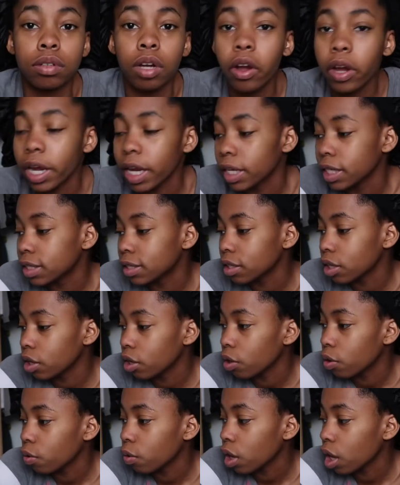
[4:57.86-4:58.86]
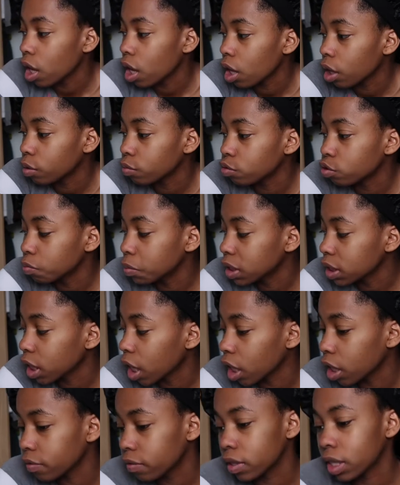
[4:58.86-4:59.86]
Alright, so room is
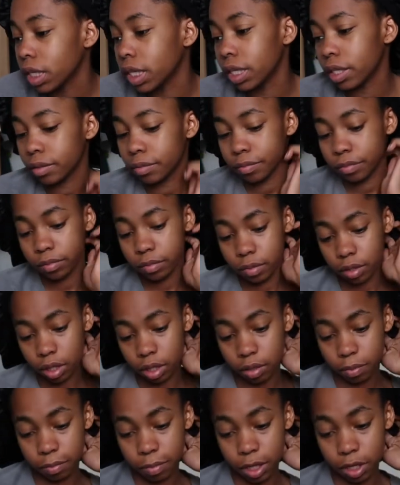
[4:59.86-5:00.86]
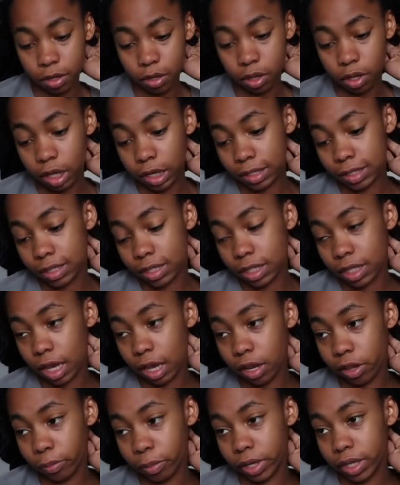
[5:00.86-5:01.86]
kind of clean. My dog is in the
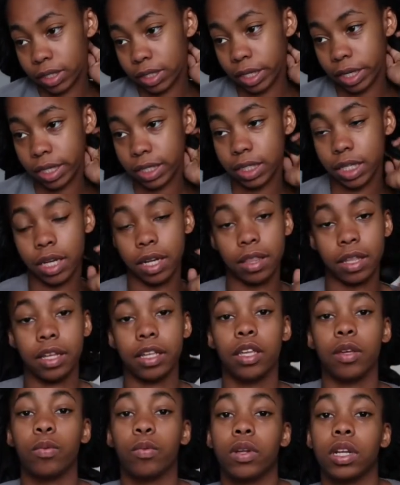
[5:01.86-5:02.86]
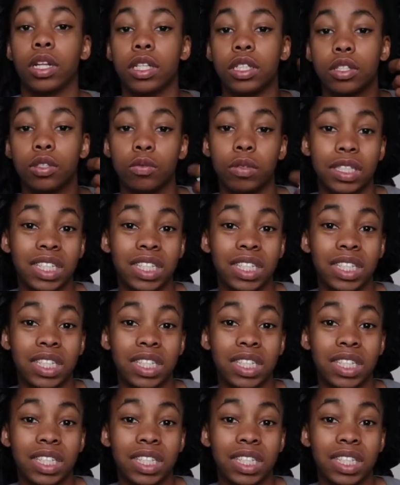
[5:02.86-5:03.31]
kennel because he decided that he wanted to